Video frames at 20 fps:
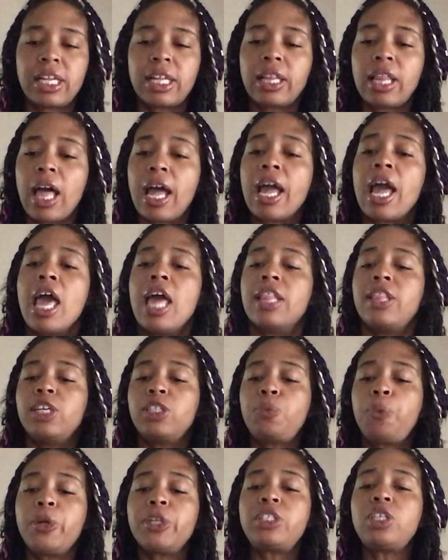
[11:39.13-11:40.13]
on the clock.
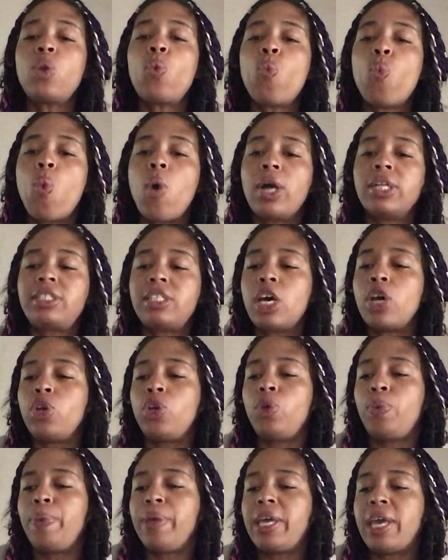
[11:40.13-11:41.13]
This person wants a
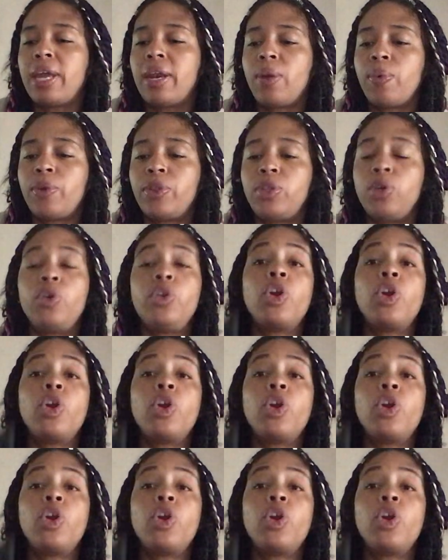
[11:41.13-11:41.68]
new beginning with you.